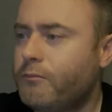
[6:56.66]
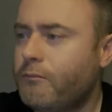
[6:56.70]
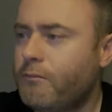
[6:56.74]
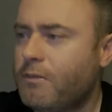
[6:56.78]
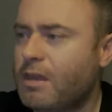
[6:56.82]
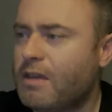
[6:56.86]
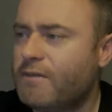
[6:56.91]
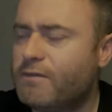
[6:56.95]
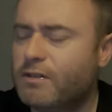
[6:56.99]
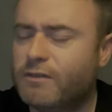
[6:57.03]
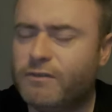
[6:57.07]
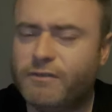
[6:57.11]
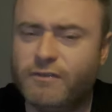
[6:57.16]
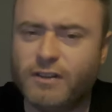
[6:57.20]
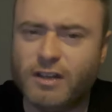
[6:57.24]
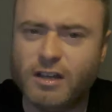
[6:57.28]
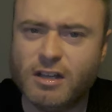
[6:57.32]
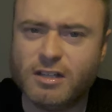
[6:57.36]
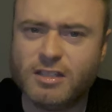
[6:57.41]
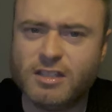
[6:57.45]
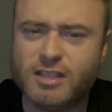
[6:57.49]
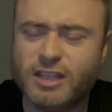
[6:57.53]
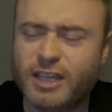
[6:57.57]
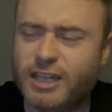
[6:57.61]
For
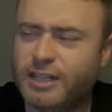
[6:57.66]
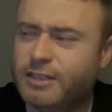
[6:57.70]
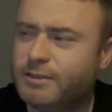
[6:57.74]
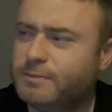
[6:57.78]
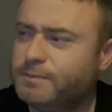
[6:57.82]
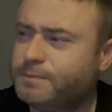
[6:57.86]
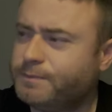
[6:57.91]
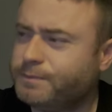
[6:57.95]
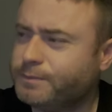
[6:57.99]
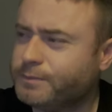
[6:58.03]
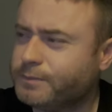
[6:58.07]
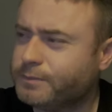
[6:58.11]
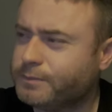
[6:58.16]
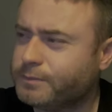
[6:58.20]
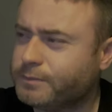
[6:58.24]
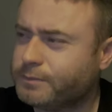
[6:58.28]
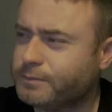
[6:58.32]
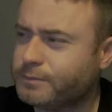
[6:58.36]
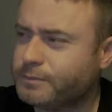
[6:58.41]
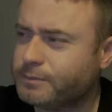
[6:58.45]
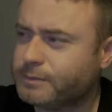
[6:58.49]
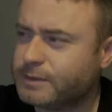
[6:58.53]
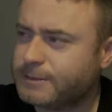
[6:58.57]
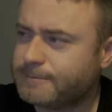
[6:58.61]
13
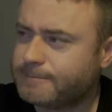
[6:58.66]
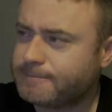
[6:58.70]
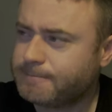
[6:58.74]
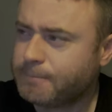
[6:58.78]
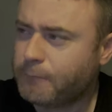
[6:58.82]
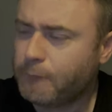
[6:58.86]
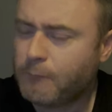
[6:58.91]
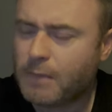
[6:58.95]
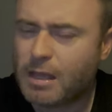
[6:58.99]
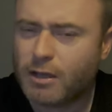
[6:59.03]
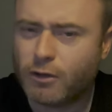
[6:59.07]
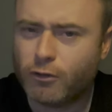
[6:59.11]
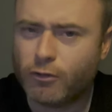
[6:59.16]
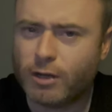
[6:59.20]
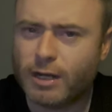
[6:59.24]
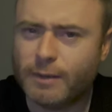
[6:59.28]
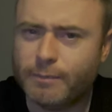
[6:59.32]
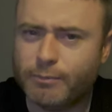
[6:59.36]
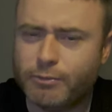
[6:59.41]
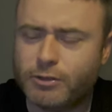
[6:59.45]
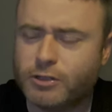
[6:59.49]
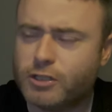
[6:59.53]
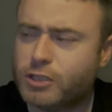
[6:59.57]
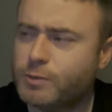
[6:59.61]
Great
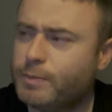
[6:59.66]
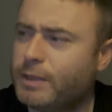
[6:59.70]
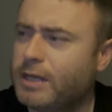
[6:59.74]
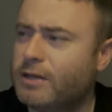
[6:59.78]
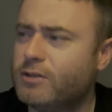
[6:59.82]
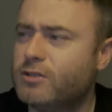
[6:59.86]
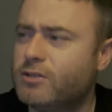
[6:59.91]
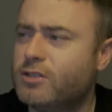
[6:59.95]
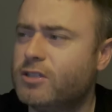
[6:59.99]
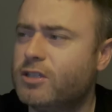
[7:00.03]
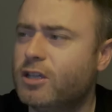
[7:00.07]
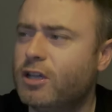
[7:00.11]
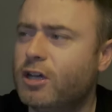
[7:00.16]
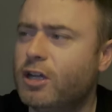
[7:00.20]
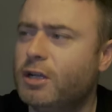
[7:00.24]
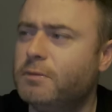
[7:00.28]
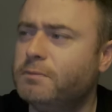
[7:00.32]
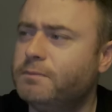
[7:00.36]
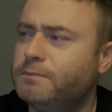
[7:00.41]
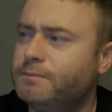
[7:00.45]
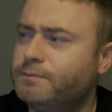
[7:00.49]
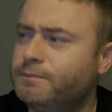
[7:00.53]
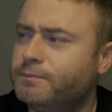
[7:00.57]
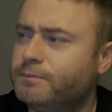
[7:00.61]
British Pound Sterling.
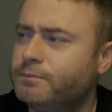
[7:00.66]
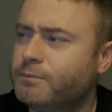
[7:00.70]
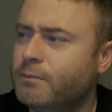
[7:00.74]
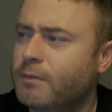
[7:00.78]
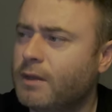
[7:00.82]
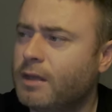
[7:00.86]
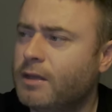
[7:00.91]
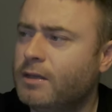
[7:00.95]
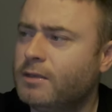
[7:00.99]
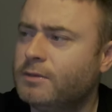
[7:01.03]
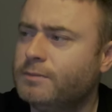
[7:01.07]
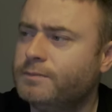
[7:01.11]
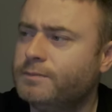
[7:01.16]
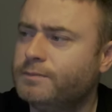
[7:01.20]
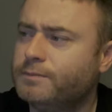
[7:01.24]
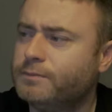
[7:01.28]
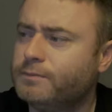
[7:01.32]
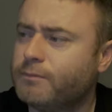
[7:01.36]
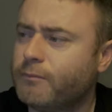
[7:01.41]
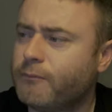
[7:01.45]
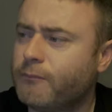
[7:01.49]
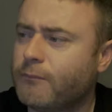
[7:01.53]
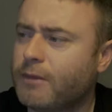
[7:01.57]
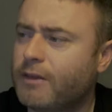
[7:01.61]

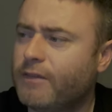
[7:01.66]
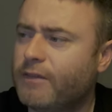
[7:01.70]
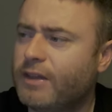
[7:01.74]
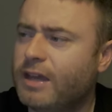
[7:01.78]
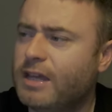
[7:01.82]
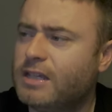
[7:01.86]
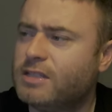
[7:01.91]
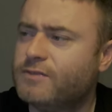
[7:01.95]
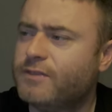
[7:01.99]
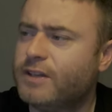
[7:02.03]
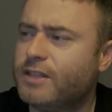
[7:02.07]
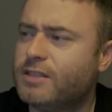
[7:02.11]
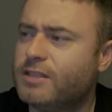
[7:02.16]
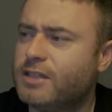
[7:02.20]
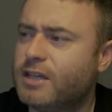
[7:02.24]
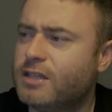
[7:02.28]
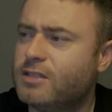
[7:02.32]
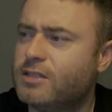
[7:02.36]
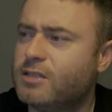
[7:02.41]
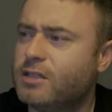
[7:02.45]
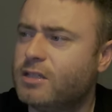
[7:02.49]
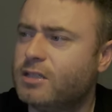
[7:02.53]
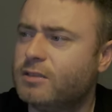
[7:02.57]
That is fantastic.